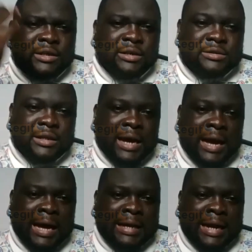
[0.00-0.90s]
So
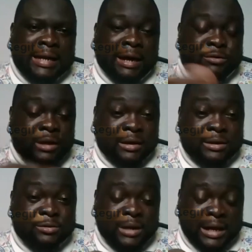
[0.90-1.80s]
I'd
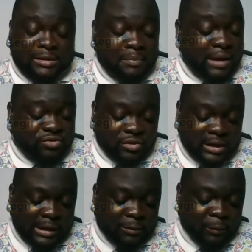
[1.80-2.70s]
also like to
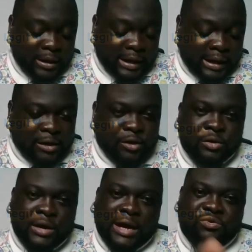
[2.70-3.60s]
mention that when I think
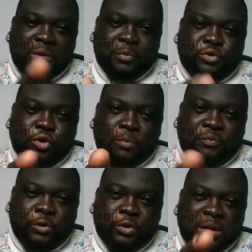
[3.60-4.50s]
you guys were both
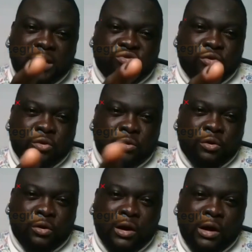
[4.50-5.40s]
up for nomination
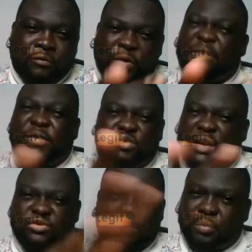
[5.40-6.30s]
or for eviction
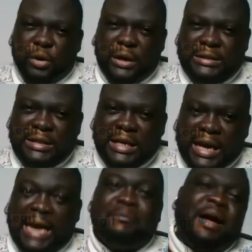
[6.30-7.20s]
at some point,
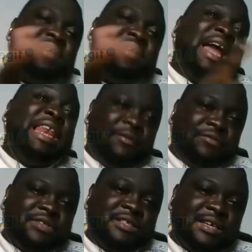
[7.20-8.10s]
and Maria left.